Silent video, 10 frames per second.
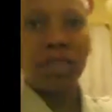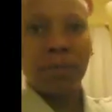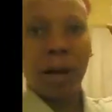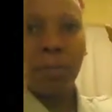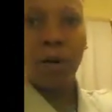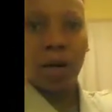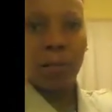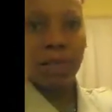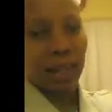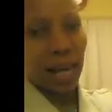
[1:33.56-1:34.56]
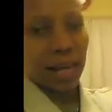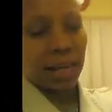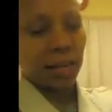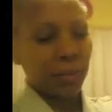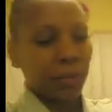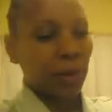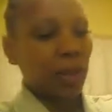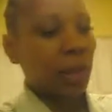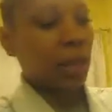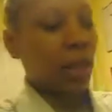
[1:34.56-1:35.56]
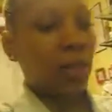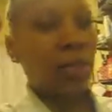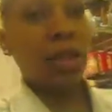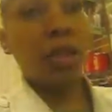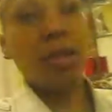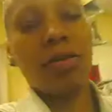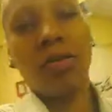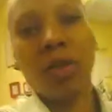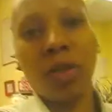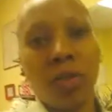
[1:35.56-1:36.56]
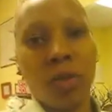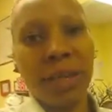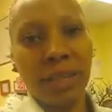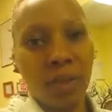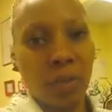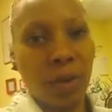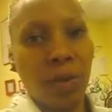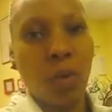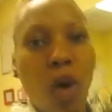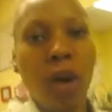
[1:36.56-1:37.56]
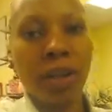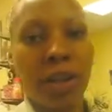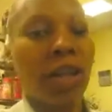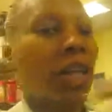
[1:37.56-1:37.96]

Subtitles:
of my Barbicide, and then, you know, the rest with water.